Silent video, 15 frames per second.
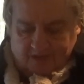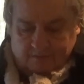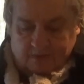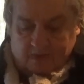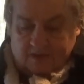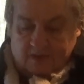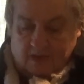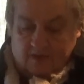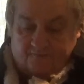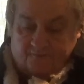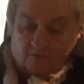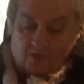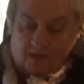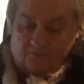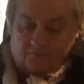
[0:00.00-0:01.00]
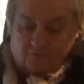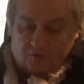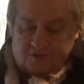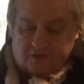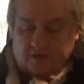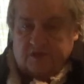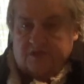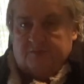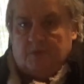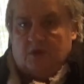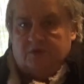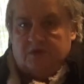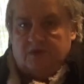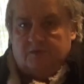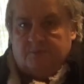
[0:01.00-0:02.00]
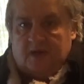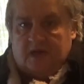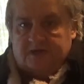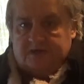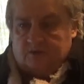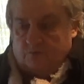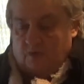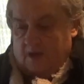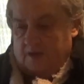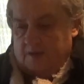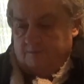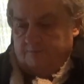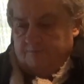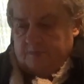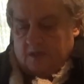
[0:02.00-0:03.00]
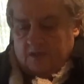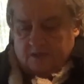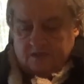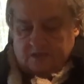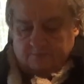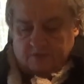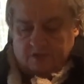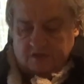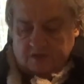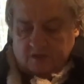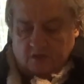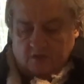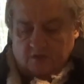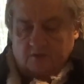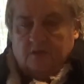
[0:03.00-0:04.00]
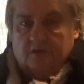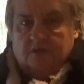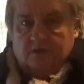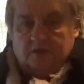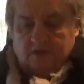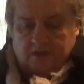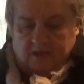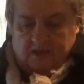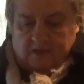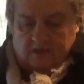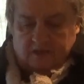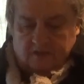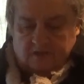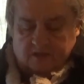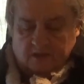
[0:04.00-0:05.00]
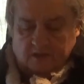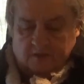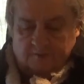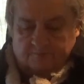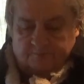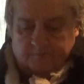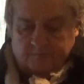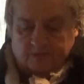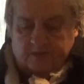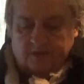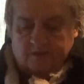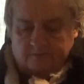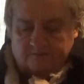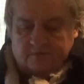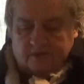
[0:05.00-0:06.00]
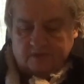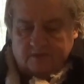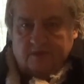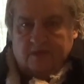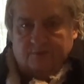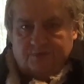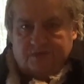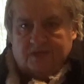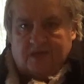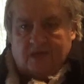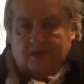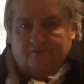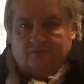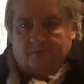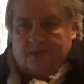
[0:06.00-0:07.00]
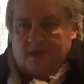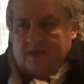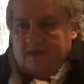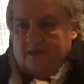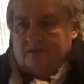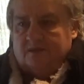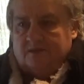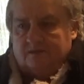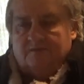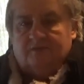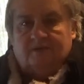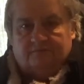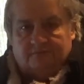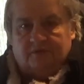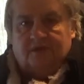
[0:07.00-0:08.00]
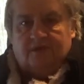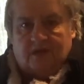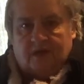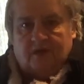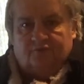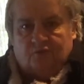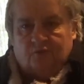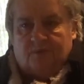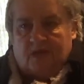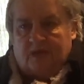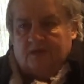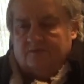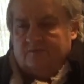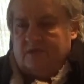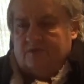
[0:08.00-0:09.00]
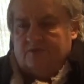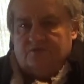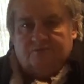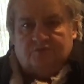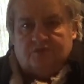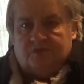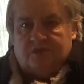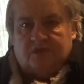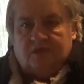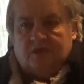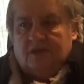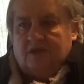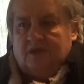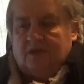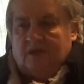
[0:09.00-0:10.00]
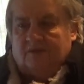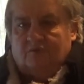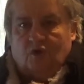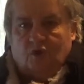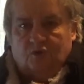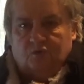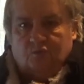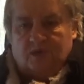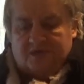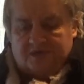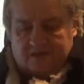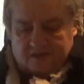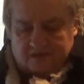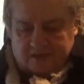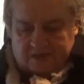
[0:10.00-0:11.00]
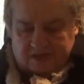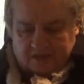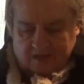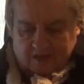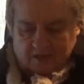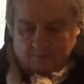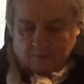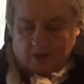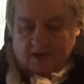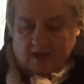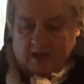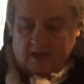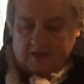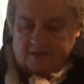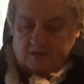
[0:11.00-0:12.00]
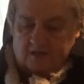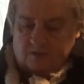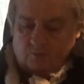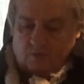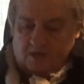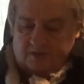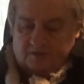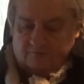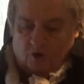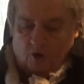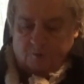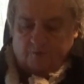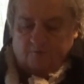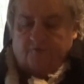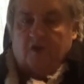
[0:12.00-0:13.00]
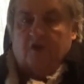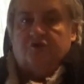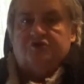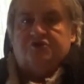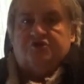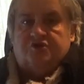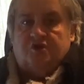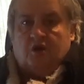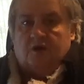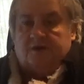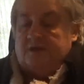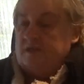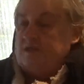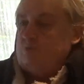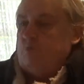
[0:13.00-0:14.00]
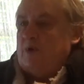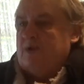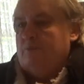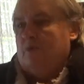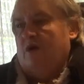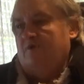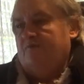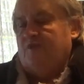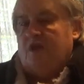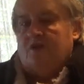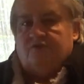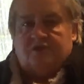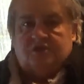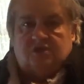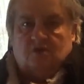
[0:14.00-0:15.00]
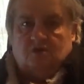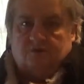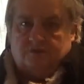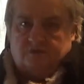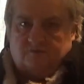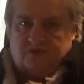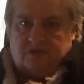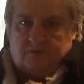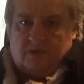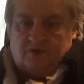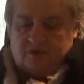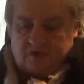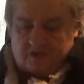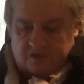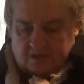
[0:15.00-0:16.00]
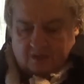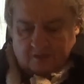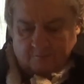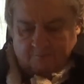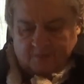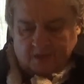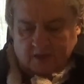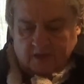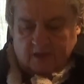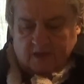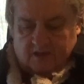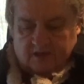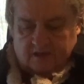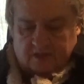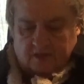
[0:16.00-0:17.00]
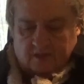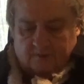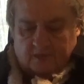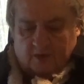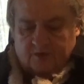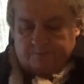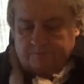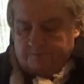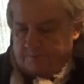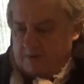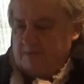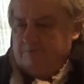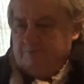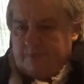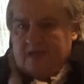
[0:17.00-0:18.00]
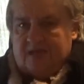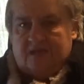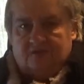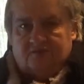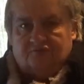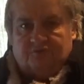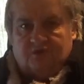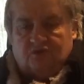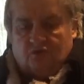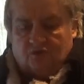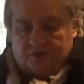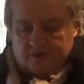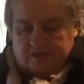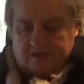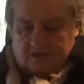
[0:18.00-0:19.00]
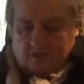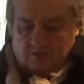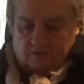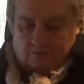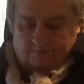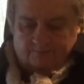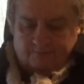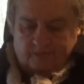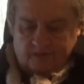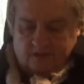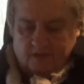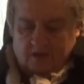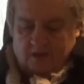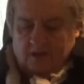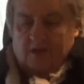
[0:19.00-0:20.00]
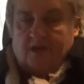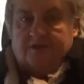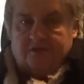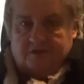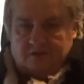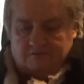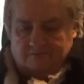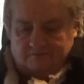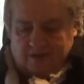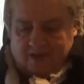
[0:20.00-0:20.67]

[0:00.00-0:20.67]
But unfortunately, Smokey passed away some years ago. But he was a colourful man, a really colourful man of country music and old westerns. My Heart Is Where the Roper Flows Tonight. That's one of my favourite songs of Smokey's. And I was been begging to record it, so I did it.